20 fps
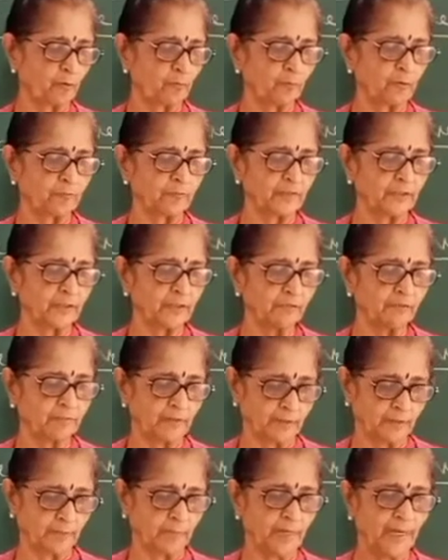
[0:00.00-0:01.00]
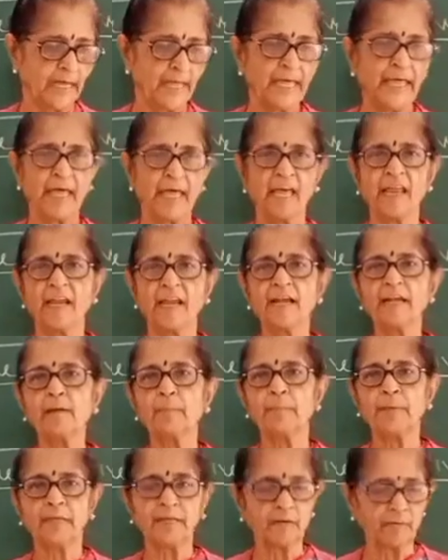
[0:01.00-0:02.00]
of the verb. Had
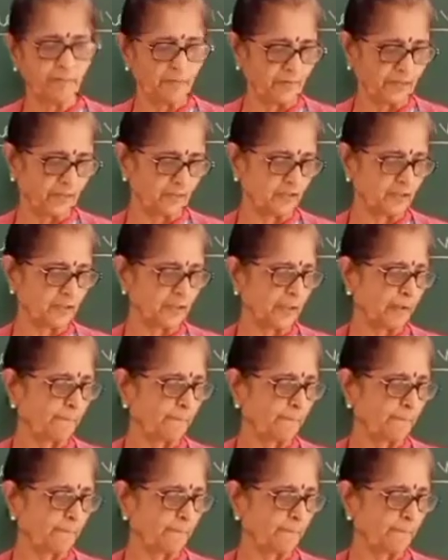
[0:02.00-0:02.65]
been finished.